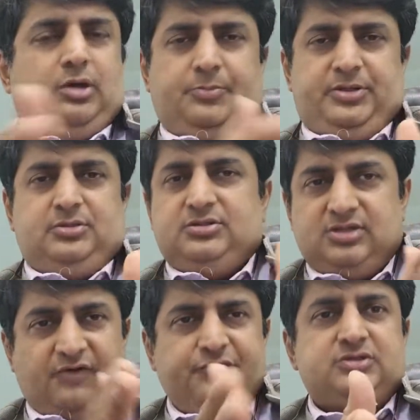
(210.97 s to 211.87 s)
I mean,
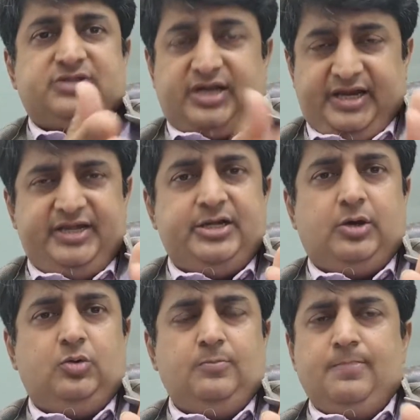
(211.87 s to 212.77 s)
of course, right
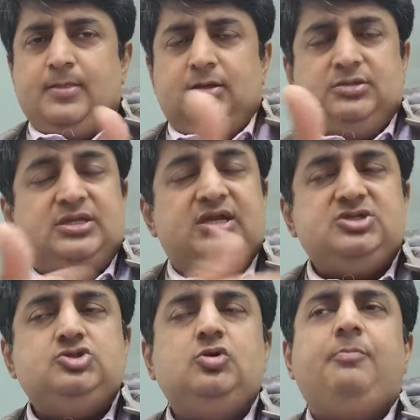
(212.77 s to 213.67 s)
now there
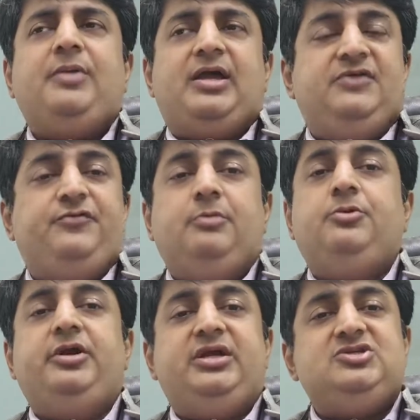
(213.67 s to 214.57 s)
is no plan, if your
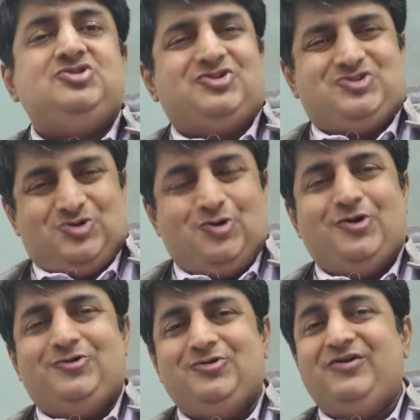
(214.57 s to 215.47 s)
immunity is not
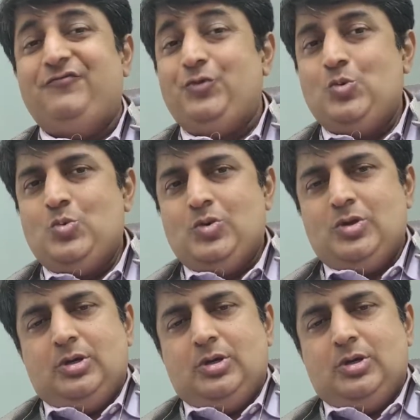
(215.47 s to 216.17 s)
strong, to give you